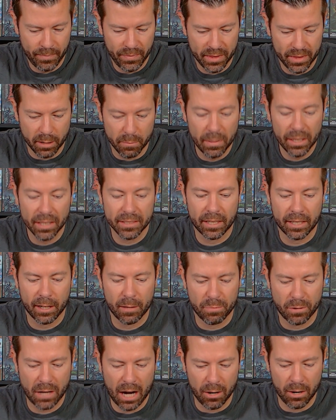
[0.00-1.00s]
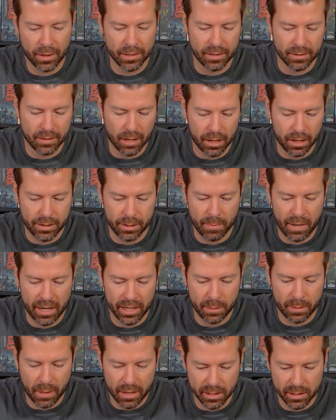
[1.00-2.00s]
Their military prowess is
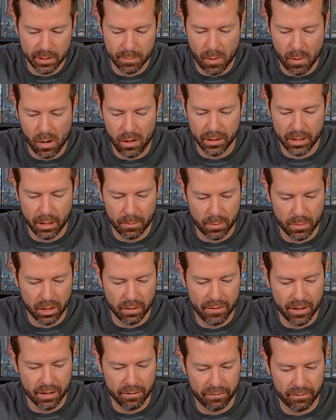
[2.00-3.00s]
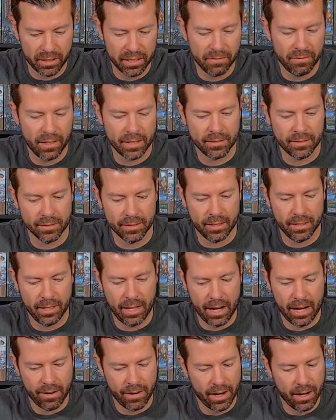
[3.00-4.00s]
undermined by the small number of their fleet vessels in the
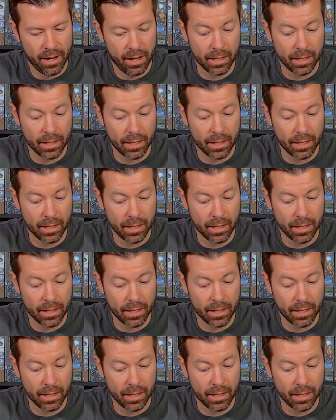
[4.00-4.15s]
area,